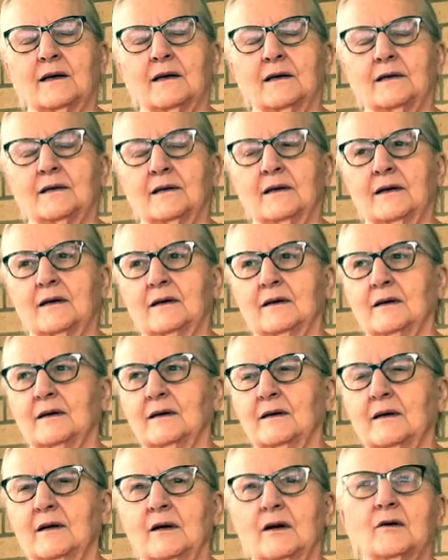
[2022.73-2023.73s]
And
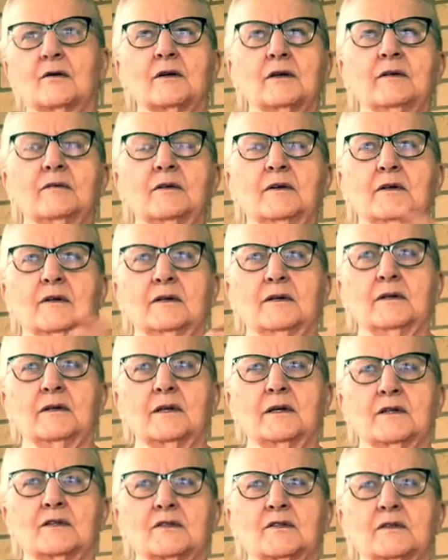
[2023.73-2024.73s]
or even
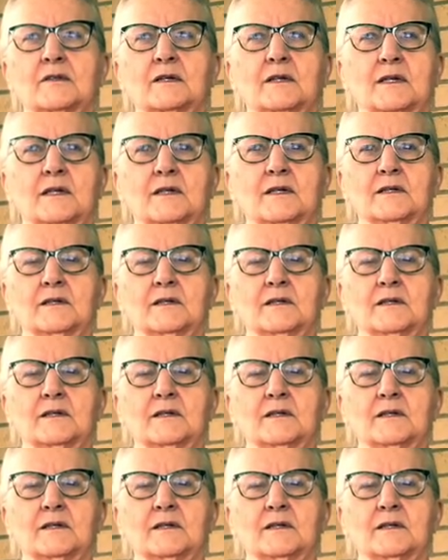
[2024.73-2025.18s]
like certain days